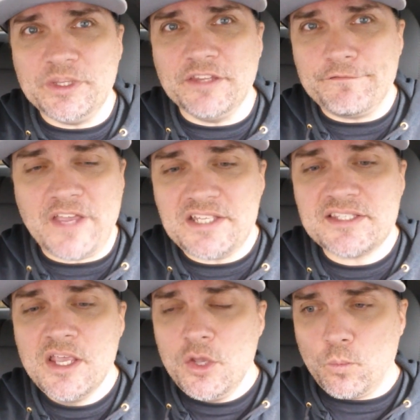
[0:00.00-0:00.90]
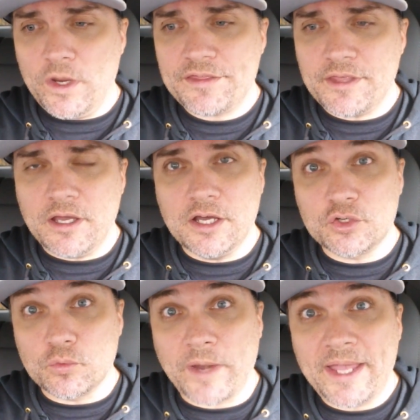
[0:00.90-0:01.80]
you in the face with a
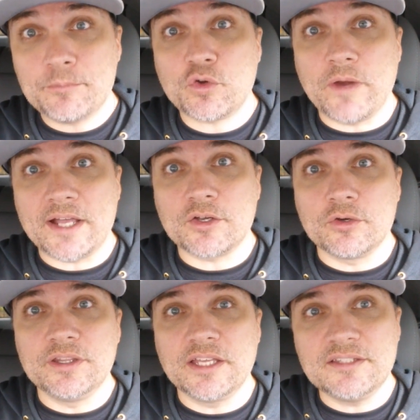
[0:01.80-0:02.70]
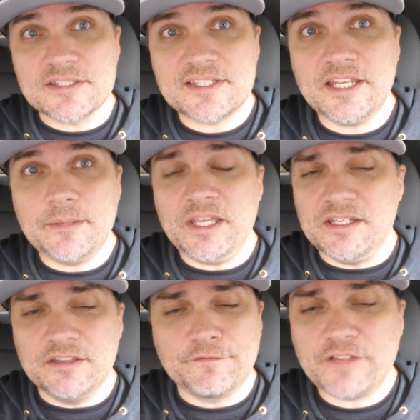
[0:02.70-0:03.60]
graham cracker and like the cinnamon
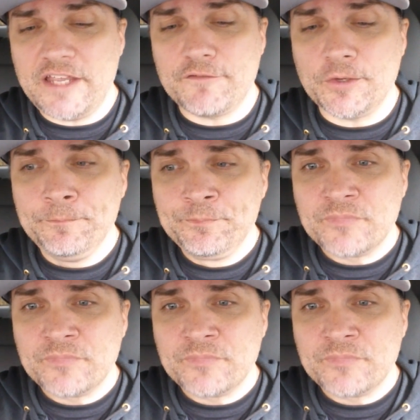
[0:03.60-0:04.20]
and the flavor.